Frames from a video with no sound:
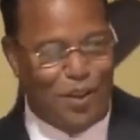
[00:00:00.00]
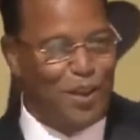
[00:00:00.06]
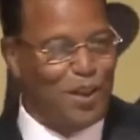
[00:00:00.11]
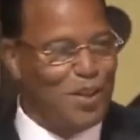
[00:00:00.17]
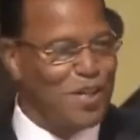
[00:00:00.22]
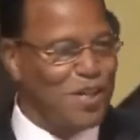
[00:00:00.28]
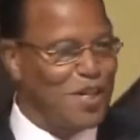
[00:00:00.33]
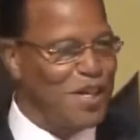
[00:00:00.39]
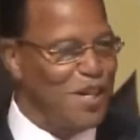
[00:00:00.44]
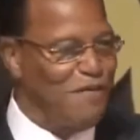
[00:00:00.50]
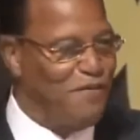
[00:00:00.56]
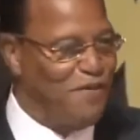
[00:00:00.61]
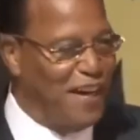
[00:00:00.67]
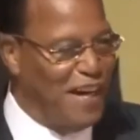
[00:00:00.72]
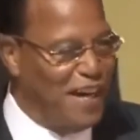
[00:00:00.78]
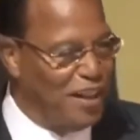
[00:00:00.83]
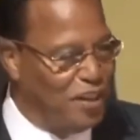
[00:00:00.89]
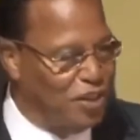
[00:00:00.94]
under
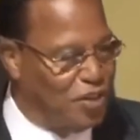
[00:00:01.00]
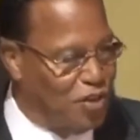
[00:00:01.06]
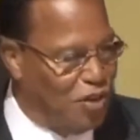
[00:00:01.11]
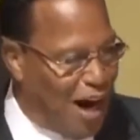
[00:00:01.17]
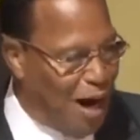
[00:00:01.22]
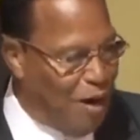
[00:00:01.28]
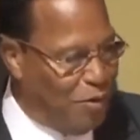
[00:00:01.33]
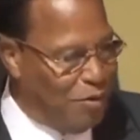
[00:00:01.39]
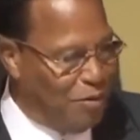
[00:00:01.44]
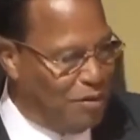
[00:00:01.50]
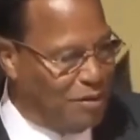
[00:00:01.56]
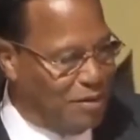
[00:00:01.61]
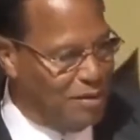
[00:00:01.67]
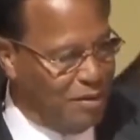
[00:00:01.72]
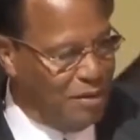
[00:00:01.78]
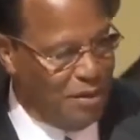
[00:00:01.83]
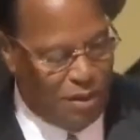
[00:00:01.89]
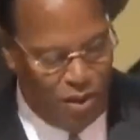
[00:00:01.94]
severe
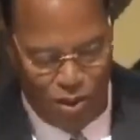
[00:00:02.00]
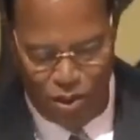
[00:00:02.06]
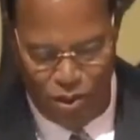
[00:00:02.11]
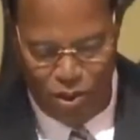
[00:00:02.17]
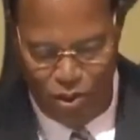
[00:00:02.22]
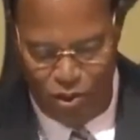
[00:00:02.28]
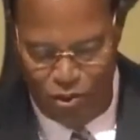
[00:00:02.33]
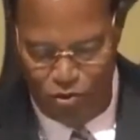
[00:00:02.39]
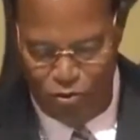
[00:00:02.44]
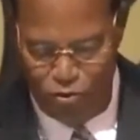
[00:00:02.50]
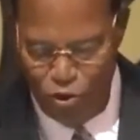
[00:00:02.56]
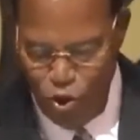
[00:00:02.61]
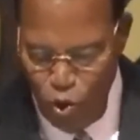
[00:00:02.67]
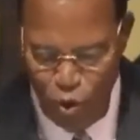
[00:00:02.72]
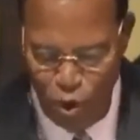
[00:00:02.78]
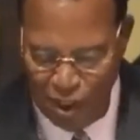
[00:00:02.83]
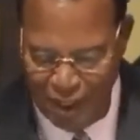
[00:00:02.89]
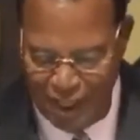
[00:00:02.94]
drought,
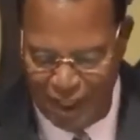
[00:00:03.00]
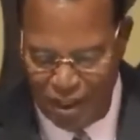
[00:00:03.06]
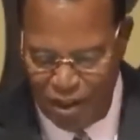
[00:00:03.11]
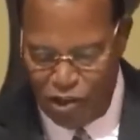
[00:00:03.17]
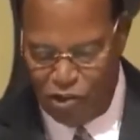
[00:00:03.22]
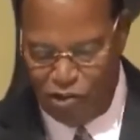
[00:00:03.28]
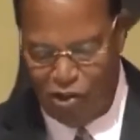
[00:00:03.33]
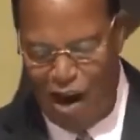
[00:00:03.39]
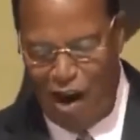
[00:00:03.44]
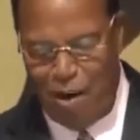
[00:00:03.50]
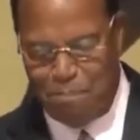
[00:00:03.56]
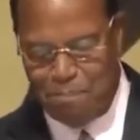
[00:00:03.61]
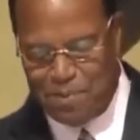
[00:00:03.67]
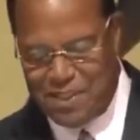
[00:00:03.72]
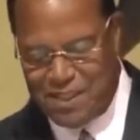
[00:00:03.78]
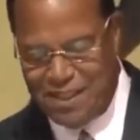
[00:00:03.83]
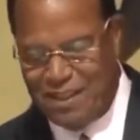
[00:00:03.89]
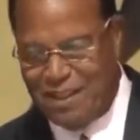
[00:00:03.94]
ruining
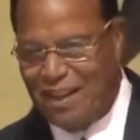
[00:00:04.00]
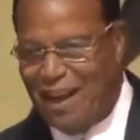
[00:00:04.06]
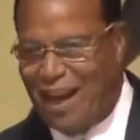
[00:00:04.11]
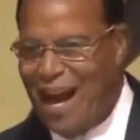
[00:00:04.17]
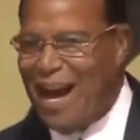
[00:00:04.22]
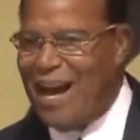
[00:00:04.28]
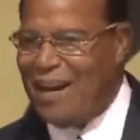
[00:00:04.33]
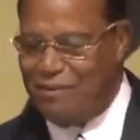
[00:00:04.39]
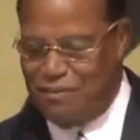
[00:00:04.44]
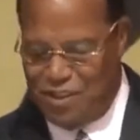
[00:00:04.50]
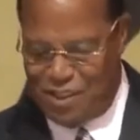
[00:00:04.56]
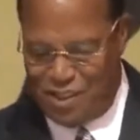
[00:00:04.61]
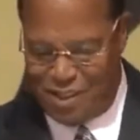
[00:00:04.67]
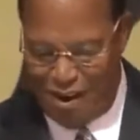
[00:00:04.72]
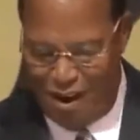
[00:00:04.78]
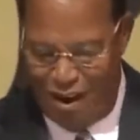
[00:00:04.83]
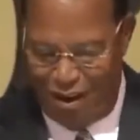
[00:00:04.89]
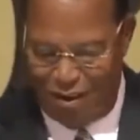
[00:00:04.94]
crops and
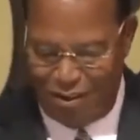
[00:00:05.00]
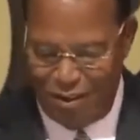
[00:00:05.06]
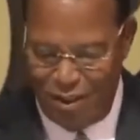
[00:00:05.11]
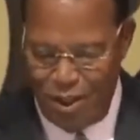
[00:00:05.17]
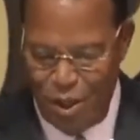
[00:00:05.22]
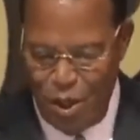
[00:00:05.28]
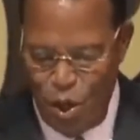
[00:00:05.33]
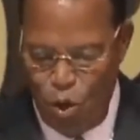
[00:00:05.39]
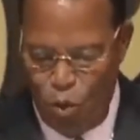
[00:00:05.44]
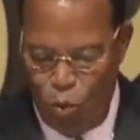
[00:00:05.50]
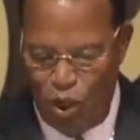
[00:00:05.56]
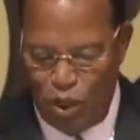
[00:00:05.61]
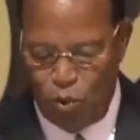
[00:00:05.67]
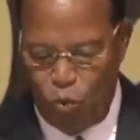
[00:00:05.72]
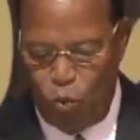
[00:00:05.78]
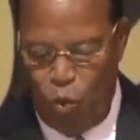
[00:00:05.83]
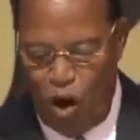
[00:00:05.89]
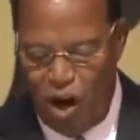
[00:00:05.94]
livestock,
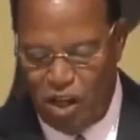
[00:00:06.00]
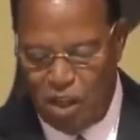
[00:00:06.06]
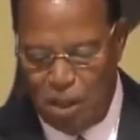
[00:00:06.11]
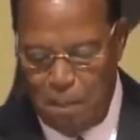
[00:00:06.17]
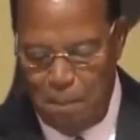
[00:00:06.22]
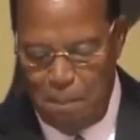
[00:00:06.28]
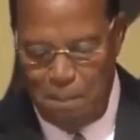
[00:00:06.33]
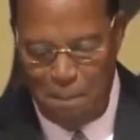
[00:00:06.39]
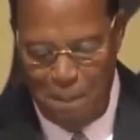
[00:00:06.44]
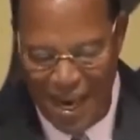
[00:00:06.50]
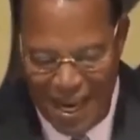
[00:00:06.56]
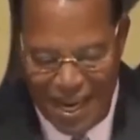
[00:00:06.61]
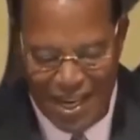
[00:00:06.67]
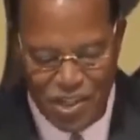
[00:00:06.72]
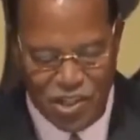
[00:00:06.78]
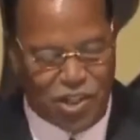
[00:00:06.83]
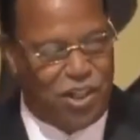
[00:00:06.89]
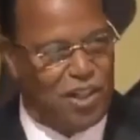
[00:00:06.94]
with one
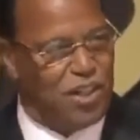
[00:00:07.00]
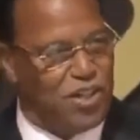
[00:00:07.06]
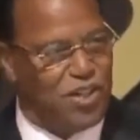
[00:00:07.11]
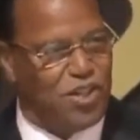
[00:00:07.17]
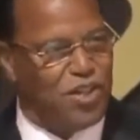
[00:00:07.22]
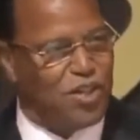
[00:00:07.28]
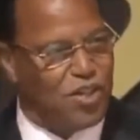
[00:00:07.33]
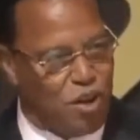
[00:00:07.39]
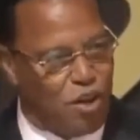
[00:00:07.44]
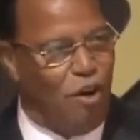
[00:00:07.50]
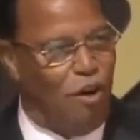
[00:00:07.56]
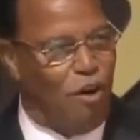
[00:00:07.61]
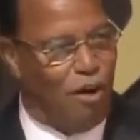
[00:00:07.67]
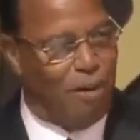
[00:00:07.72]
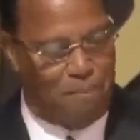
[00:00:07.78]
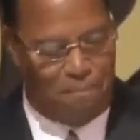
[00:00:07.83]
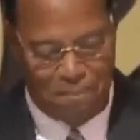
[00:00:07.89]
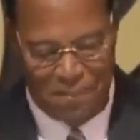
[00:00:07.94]
major
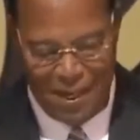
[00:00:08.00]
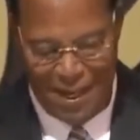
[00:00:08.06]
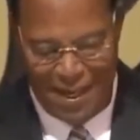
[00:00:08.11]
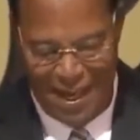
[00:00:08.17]
storm